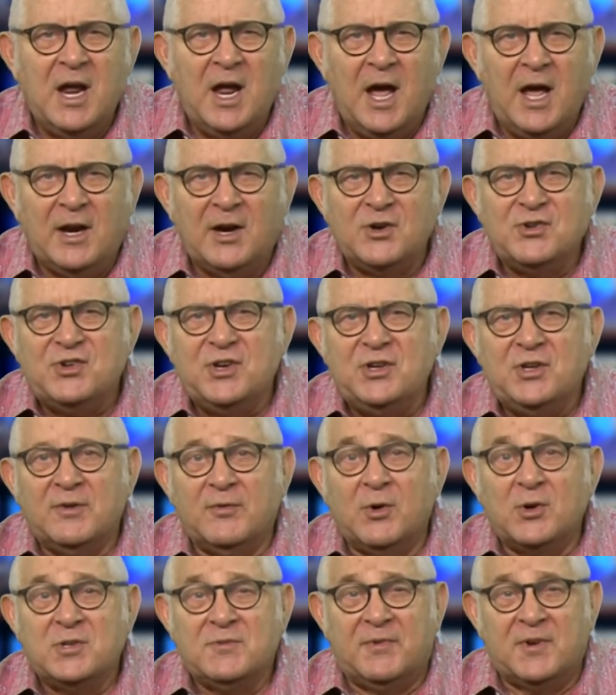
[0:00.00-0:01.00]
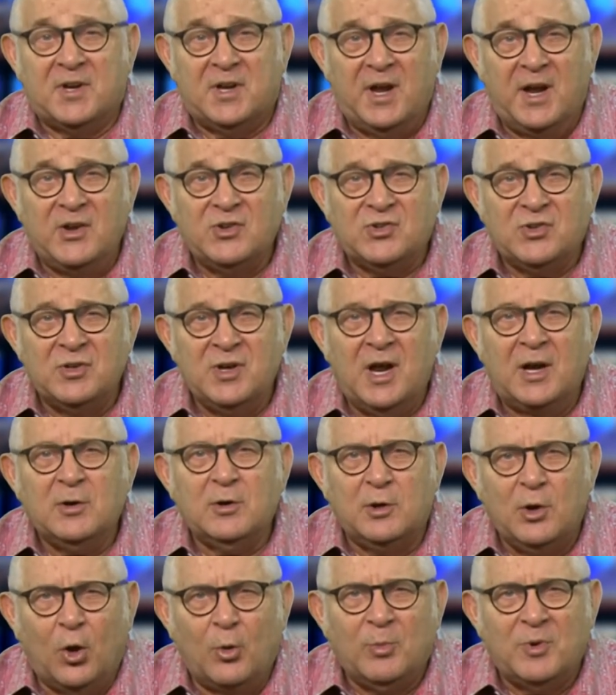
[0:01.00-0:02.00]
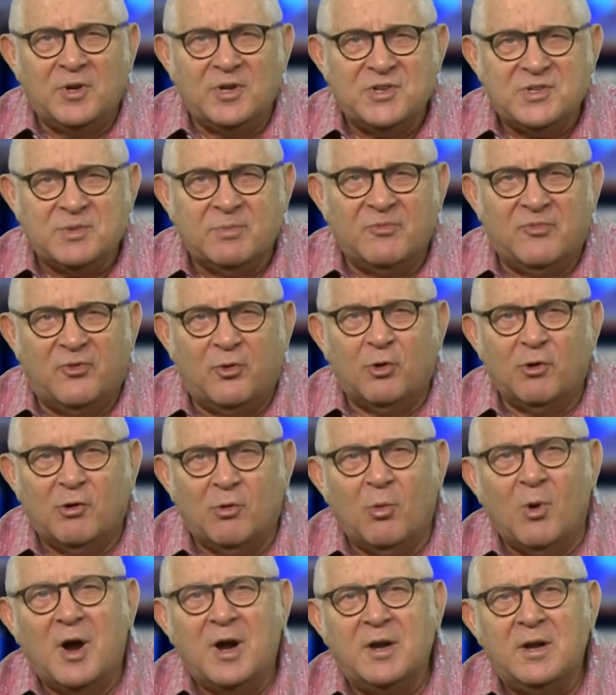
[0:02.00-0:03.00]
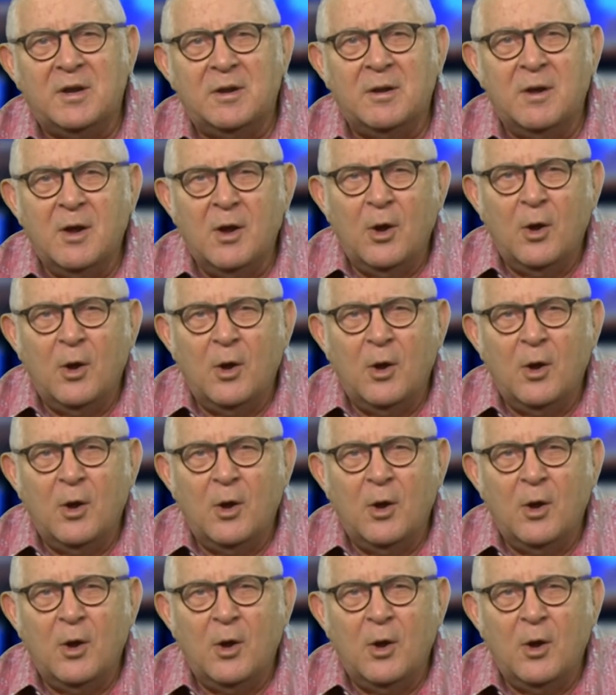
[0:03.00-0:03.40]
energy, diversification, and globalism for Hawaii.